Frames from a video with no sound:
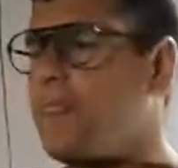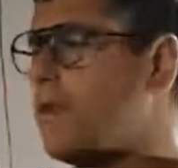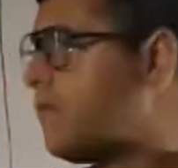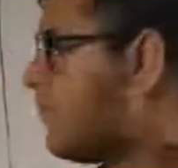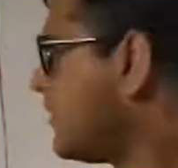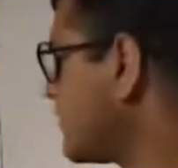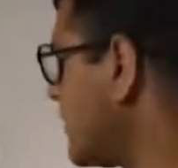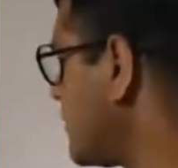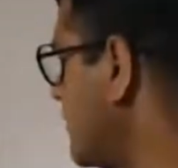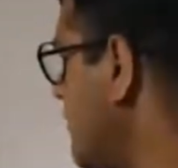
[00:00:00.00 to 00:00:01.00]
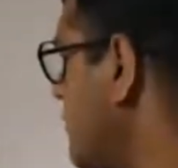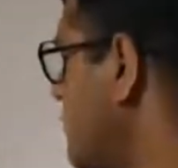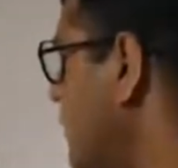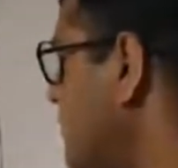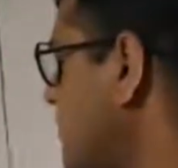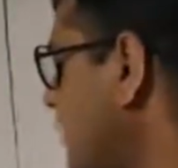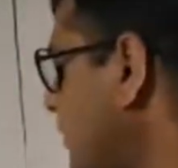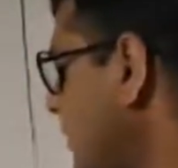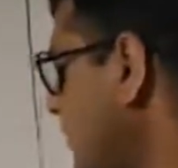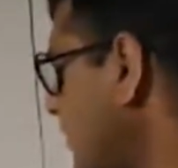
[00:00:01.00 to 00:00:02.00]
We will discuss these steps one
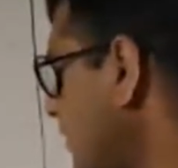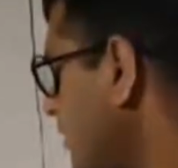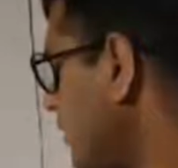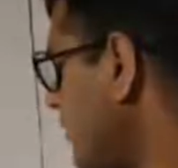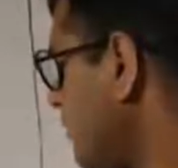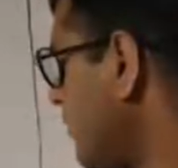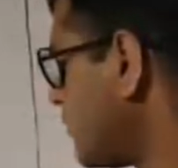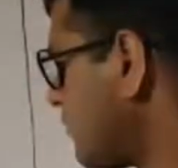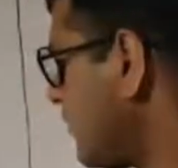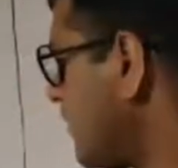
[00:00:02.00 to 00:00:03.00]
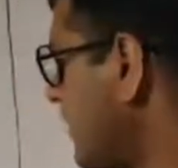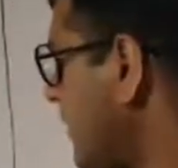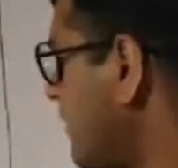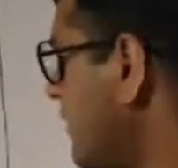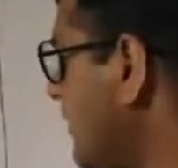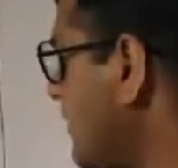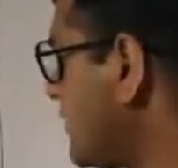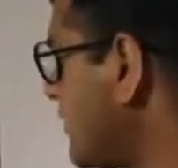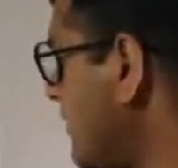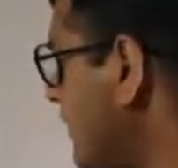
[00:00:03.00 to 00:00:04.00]
by one. First, we will take
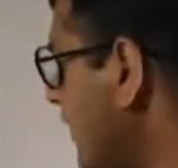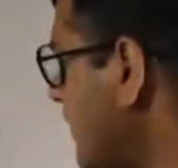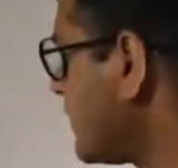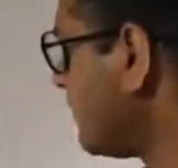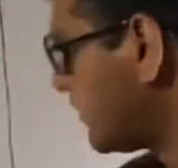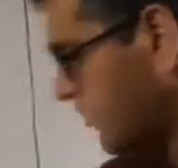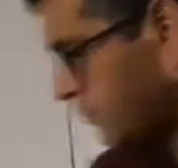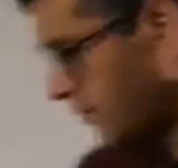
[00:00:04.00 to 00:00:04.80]
this activation of